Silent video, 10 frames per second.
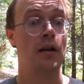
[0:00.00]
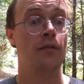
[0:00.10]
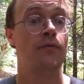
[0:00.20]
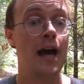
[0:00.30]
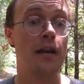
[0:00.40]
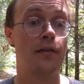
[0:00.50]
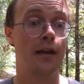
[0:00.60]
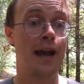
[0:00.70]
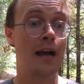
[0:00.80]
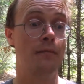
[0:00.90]
that is the
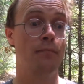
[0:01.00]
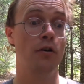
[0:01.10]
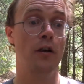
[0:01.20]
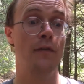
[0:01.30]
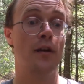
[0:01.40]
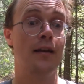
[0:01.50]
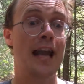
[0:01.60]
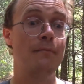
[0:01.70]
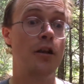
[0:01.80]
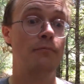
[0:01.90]
caliber of the
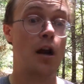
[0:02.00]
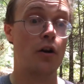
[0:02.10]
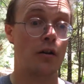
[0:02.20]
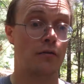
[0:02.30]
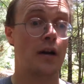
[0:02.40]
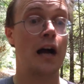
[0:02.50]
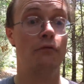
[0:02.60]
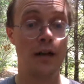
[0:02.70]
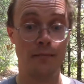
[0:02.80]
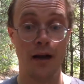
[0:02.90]
GameCube era. I
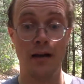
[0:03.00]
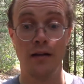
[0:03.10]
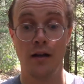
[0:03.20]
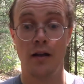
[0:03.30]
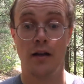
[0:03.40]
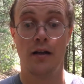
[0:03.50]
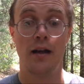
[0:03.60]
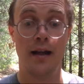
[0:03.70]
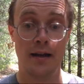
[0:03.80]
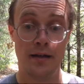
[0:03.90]
want
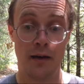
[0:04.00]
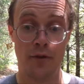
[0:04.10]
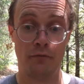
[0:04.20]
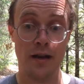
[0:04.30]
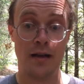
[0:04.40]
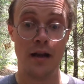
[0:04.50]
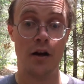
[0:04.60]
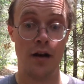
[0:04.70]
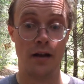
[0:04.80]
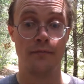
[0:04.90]
and the Wii
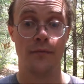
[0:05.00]
area.